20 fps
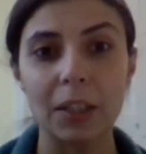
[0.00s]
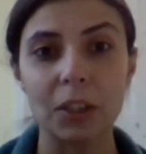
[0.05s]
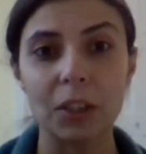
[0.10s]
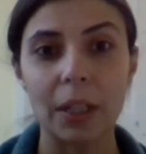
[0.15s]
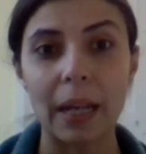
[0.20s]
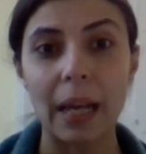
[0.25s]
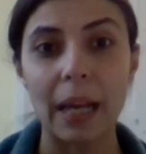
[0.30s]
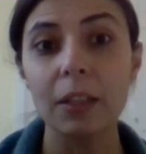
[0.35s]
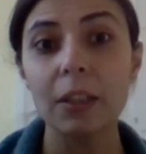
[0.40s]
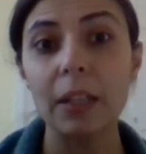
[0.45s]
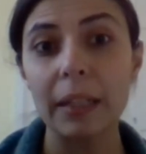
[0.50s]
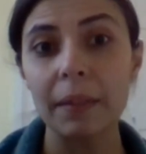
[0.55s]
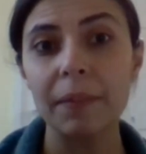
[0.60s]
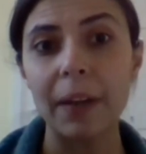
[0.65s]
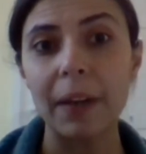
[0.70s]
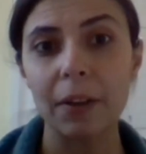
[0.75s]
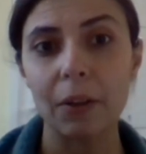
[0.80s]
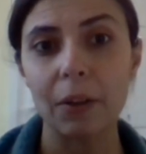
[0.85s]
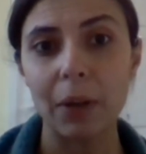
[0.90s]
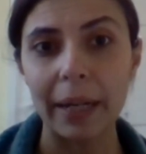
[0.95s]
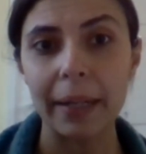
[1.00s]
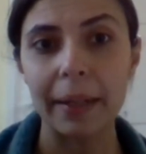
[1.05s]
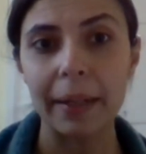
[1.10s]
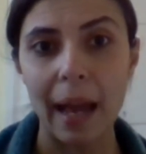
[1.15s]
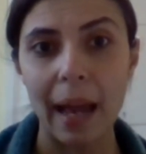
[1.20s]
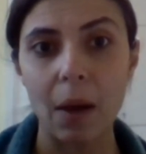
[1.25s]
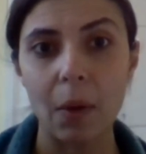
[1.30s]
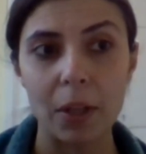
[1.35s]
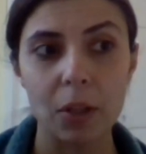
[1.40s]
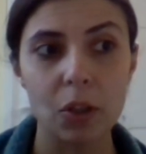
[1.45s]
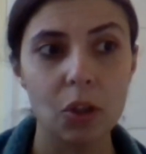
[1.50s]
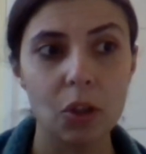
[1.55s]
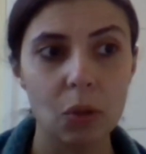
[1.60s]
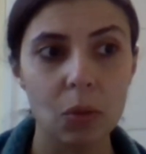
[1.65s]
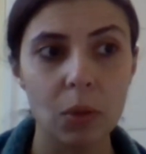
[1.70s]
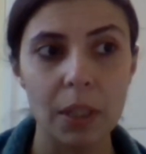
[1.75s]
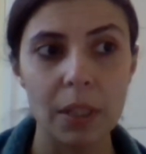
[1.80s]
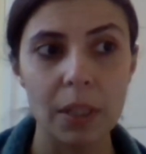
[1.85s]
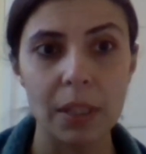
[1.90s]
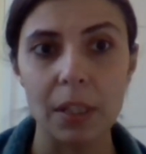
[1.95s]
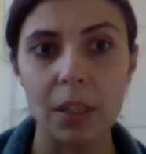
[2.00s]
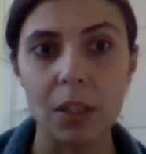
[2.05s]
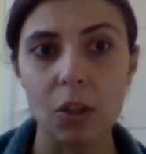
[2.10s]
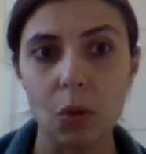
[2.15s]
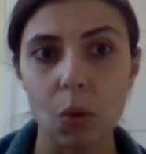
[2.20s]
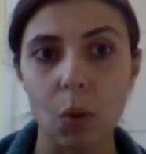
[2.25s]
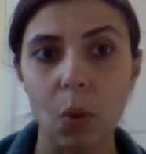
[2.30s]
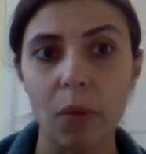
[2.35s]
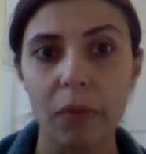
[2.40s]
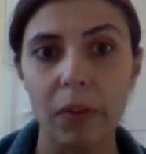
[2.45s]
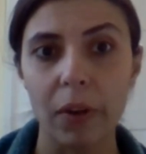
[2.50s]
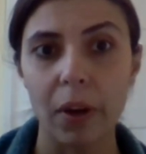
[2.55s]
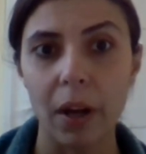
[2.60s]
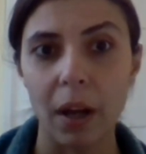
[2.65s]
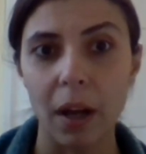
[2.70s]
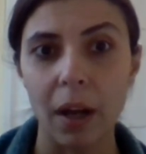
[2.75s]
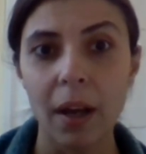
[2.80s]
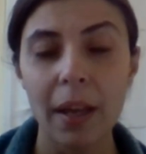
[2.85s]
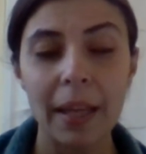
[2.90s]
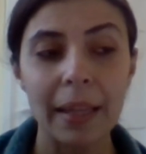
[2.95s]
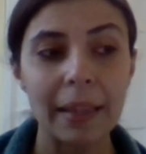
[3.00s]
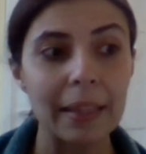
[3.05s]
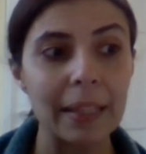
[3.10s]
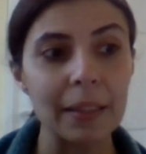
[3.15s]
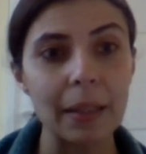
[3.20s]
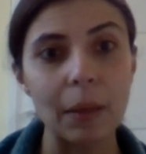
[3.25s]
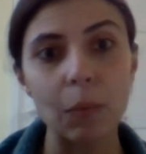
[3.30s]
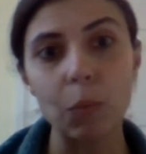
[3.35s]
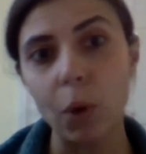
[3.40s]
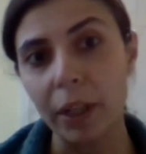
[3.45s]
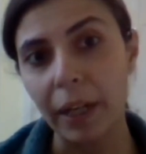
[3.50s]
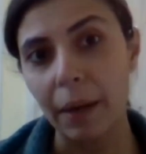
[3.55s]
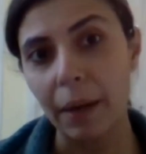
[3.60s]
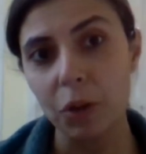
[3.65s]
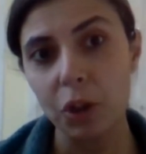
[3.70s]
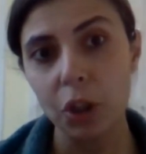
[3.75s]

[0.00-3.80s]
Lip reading: Tashan. In fact, right now, as soon as this is over, what I